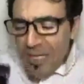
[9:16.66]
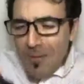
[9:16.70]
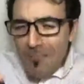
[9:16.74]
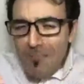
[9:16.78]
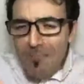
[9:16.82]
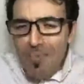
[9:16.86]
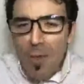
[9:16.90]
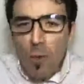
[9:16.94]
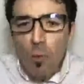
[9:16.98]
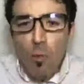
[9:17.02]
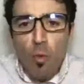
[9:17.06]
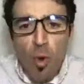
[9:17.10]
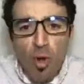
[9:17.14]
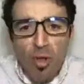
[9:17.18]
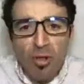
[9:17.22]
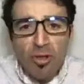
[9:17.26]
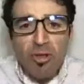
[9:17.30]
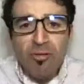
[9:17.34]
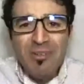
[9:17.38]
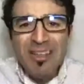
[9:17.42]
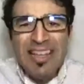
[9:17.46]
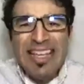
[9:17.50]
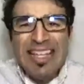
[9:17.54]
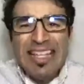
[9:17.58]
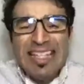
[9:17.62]
Water
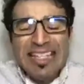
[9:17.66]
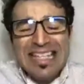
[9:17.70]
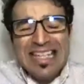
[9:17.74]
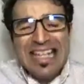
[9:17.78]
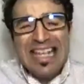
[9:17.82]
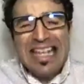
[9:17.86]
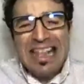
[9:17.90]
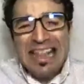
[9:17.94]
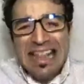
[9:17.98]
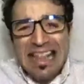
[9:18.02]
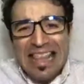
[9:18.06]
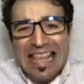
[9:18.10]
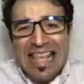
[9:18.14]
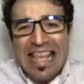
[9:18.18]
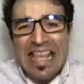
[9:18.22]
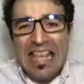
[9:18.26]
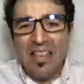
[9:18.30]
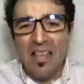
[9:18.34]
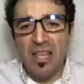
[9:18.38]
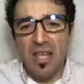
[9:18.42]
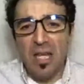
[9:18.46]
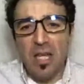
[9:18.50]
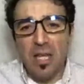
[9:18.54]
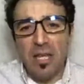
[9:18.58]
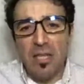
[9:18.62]
is indeed
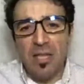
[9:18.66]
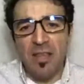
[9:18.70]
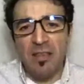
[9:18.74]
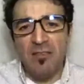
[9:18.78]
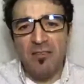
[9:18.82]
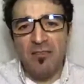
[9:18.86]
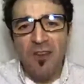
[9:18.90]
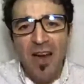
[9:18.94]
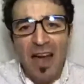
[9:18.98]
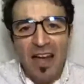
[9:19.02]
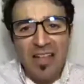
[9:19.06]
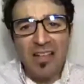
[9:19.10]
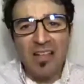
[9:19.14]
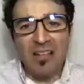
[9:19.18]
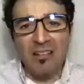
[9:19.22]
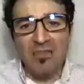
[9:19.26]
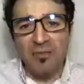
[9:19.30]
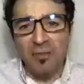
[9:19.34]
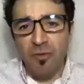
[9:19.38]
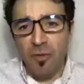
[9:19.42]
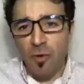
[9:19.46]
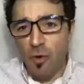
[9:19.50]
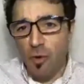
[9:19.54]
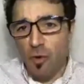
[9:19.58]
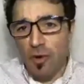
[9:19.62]
the vital
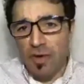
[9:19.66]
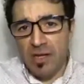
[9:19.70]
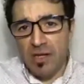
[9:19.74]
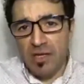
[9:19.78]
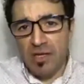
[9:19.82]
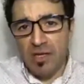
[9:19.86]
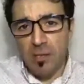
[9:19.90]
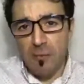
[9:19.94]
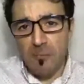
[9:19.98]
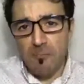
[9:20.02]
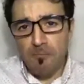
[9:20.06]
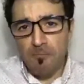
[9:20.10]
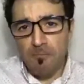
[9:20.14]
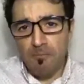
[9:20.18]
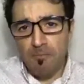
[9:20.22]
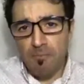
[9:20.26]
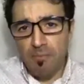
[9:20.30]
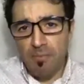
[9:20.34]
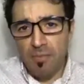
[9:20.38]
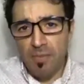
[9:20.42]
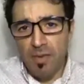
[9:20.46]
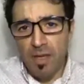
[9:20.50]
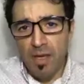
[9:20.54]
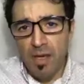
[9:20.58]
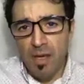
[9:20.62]
fluid,
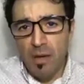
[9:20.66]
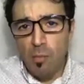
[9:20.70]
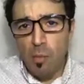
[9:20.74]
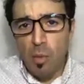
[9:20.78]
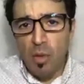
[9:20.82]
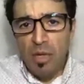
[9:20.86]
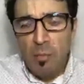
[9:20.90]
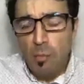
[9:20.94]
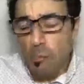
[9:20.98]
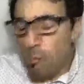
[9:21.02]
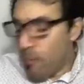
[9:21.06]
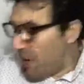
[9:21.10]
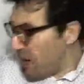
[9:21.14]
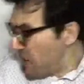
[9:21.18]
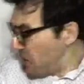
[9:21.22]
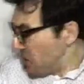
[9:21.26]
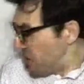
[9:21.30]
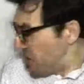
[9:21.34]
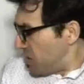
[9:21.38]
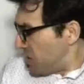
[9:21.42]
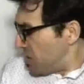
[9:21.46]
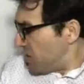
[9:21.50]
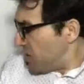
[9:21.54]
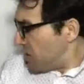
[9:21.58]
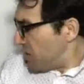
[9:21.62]
but in
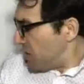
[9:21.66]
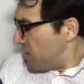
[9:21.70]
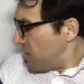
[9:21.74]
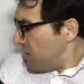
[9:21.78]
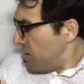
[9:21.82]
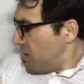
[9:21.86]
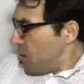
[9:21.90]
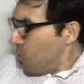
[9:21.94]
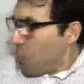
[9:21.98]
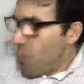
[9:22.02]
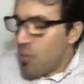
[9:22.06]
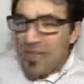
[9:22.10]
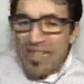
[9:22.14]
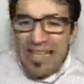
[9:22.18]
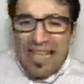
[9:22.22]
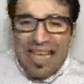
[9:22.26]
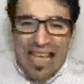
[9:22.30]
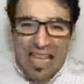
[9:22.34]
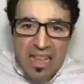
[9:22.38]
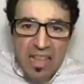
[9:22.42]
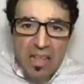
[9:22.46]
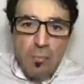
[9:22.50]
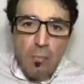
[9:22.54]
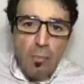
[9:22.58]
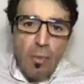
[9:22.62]
patients with
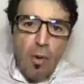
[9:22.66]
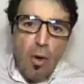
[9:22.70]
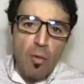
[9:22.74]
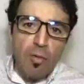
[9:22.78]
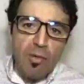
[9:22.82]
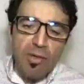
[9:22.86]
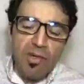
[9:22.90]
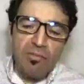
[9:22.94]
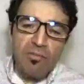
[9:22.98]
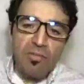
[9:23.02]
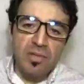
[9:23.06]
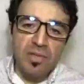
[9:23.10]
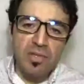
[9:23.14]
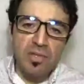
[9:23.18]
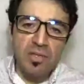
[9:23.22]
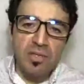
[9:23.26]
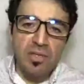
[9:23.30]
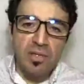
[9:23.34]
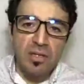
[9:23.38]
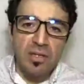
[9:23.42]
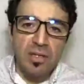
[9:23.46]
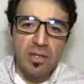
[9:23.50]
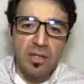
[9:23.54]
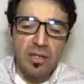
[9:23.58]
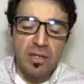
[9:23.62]
kidney problems,
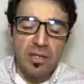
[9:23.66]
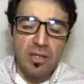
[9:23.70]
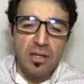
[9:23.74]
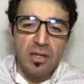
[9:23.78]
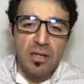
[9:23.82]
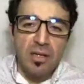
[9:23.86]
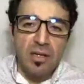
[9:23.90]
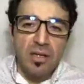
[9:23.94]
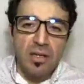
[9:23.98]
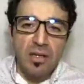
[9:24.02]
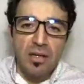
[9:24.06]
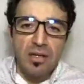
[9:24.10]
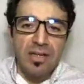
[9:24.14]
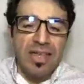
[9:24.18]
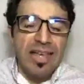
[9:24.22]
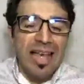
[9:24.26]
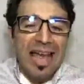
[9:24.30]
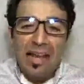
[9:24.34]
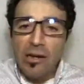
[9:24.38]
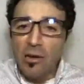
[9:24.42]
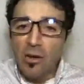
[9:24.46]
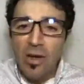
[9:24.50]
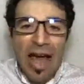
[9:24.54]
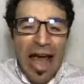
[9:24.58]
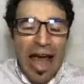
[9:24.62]
they
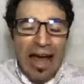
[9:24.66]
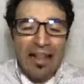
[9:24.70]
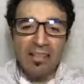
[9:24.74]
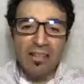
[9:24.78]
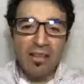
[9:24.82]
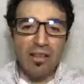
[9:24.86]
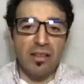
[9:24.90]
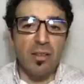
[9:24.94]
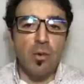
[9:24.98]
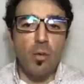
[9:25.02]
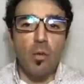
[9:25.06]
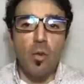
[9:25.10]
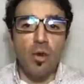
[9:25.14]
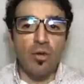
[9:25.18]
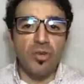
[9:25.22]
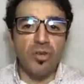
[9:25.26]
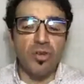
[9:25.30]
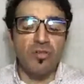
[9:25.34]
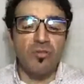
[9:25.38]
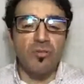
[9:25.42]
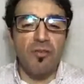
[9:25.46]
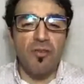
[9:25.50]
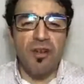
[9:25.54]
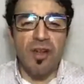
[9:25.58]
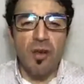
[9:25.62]
cannot handle the water
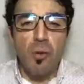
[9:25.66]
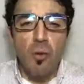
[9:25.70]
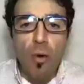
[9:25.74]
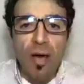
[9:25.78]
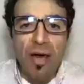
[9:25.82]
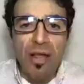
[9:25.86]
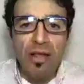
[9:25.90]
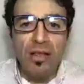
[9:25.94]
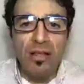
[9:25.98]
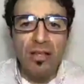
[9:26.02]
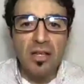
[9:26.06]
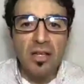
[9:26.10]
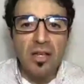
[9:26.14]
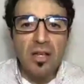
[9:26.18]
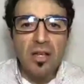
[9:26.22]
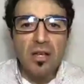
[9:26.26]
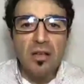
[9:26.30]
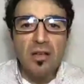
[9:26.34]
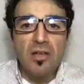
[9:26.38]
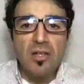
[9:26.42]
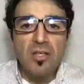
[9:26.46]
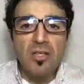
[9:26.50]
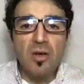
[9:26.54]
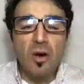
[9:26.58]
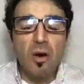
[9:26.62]
very well.
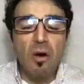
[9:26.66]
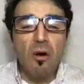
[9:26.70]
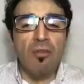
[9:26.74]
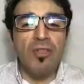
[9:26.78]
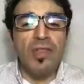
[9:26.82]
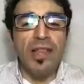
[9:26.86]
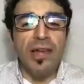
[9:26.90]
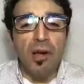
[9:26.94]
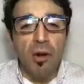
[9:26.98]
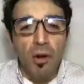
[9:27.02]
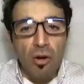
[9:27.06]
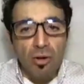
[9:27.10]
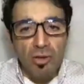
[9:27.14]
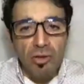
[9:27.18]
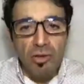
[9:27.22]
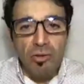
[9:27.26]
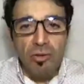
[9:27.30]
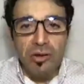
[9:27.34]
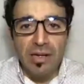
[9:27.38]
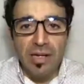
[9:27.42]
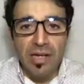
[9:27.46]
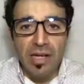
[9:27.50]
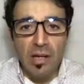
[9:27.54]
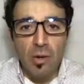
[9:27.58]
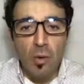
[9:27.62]
So on the
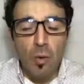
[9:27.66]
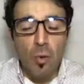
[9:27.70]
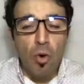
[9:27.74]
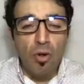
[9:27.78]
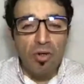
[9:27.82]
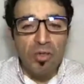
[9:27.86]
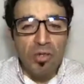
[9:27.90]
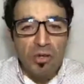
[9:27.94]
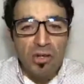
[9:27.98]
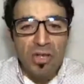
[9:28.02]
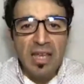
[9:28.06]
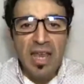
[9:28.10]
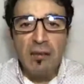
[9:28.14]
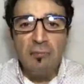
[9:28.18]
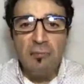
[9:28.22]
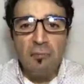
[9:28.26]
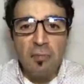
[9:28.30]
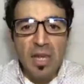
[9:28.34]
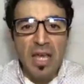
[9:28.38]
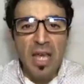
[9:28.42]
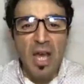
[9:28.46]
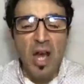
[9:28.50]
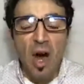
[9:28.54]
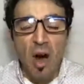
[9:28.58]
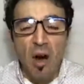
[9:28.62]
contrary, water can
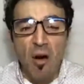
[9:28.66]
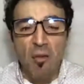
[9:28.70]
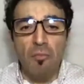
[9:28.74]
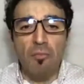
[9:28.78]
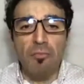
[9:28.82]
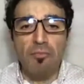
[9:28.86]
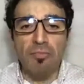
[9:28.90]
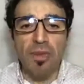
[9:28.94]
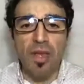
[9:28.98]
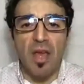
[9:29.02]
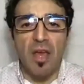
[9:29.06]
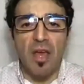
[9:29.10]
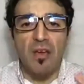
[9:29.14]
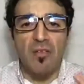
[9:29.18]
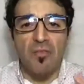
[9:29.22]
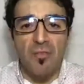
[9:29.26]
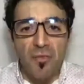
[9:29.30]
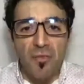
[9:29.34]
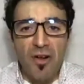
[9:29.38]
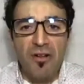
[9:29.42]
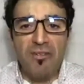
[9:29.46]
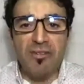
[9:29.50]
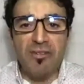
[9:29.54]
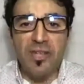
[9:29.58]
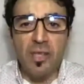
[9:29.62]
become
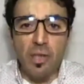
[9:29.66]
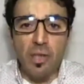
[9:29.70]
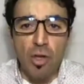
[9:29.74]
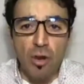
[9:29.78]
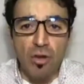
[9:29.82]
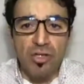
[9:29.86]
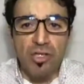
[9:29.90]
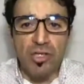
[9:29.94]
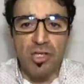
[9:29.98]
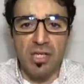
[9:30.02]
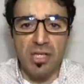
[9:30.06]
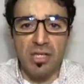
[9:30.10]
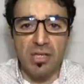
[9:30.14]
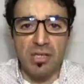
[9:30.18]
very toxic.